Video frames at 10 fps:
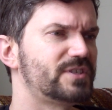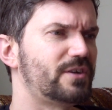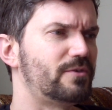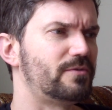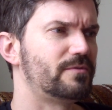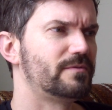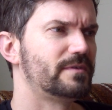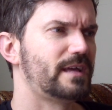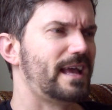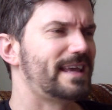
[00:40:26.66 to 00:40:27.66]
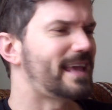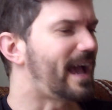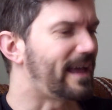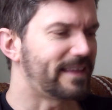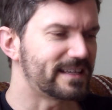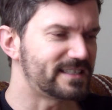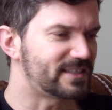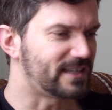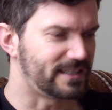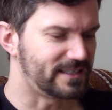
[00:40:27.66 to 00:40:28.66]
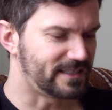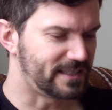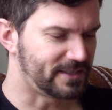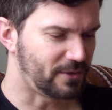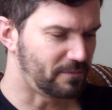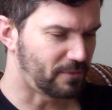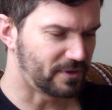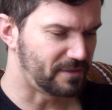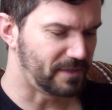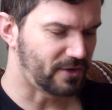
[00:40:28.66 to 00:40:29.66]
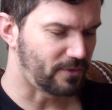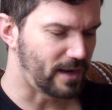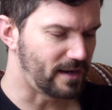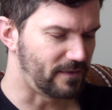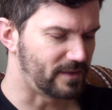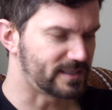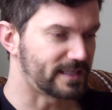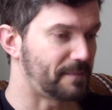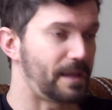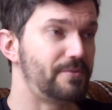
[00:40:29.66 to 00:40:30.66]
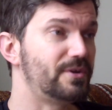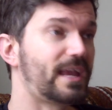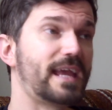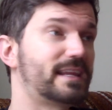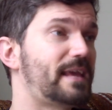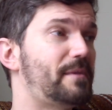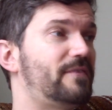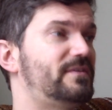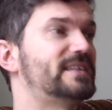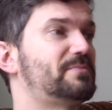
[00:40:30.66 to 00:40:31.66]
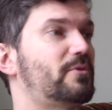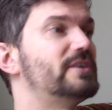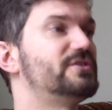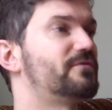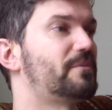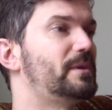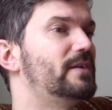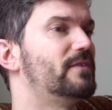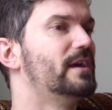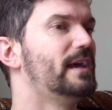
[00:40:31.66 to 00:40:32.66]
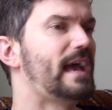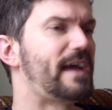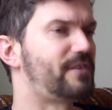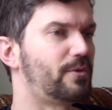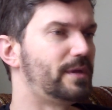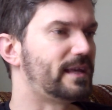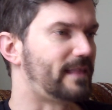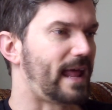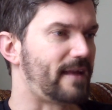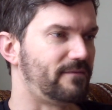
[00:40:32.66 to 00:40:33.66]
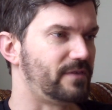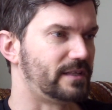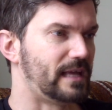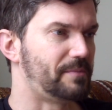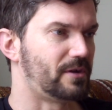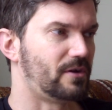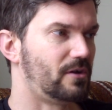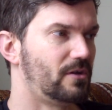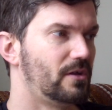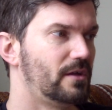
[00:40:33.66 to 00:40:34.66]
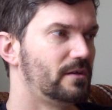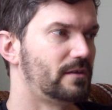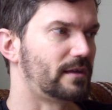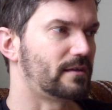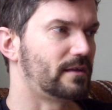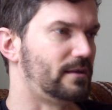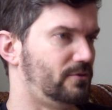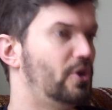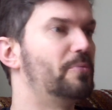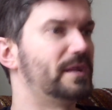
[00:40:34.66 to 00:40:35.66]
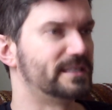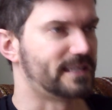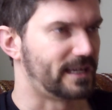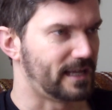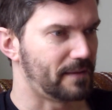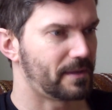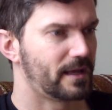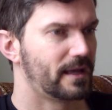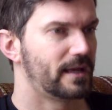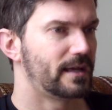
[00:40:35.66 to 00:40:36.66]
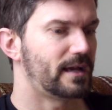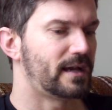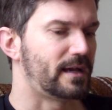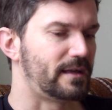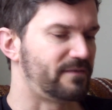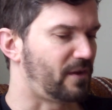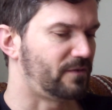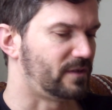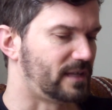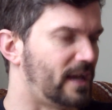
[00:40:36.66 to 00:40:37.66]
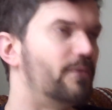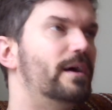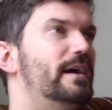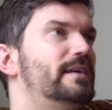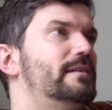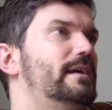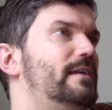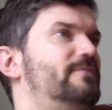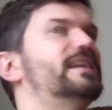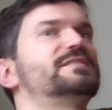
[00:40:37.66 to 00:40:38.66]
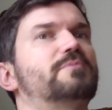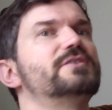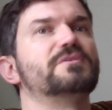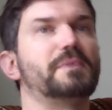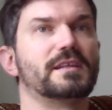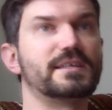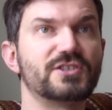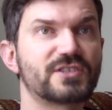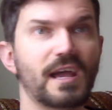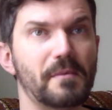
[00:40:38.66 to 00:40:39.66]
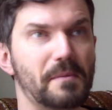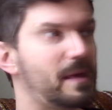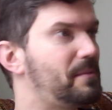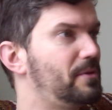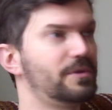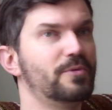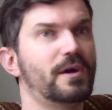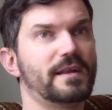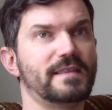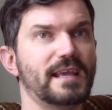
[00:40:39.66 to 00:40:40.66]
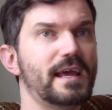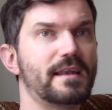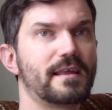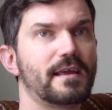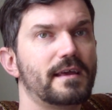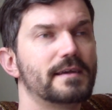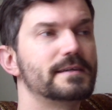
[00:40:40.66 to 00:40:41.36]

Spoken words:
So, yeah, I think it's so important to be creative. And it's like the Pay What You Can came out of desperation for me of having a weekend that hadn't filled up at all. Like, nobody had signed up in Fairfield, Iowa, and out of desperation being like, just come and pay me what you want at the end.